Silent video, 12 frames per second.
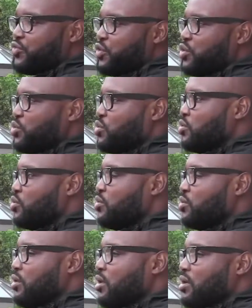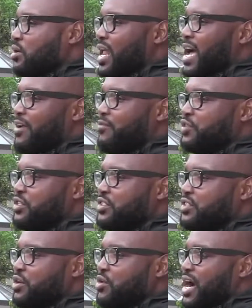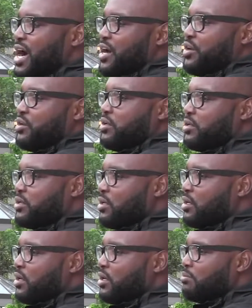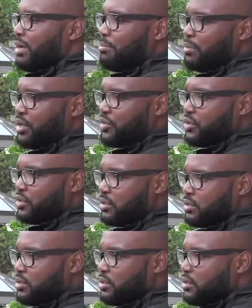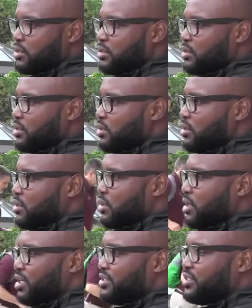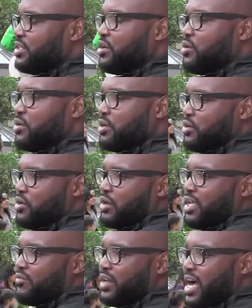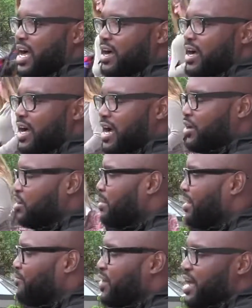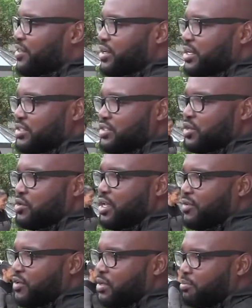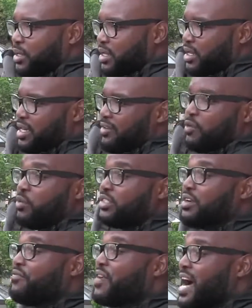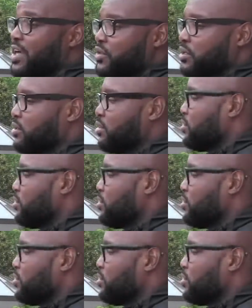through life to still honor my mother and still, even honor my father. He's still living, but he never was a father.